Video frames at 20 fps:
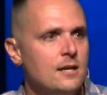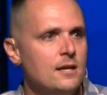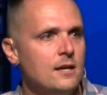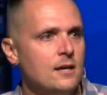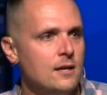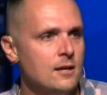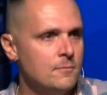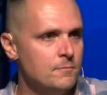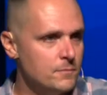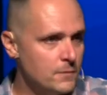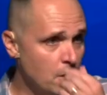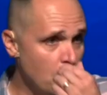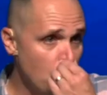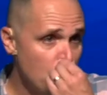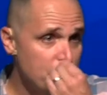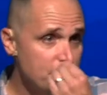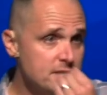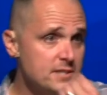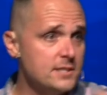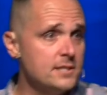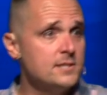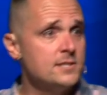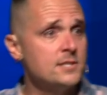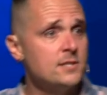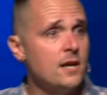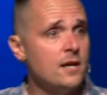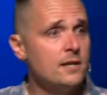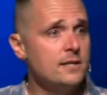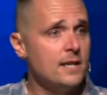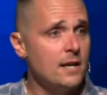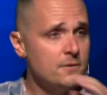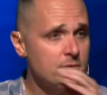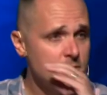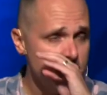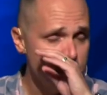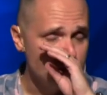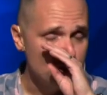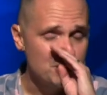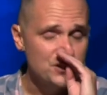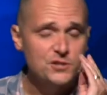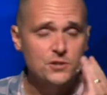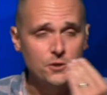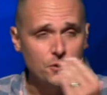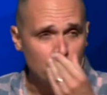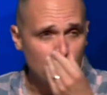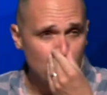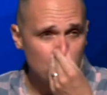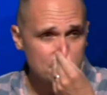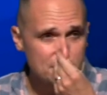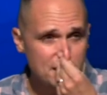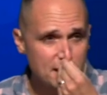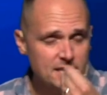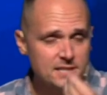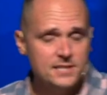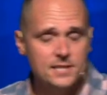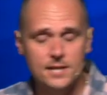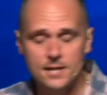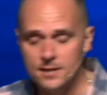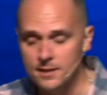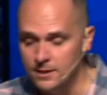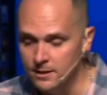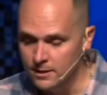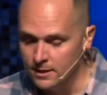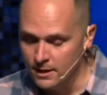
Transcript: Um, go with us to Ensenada down to this church called Horizonte.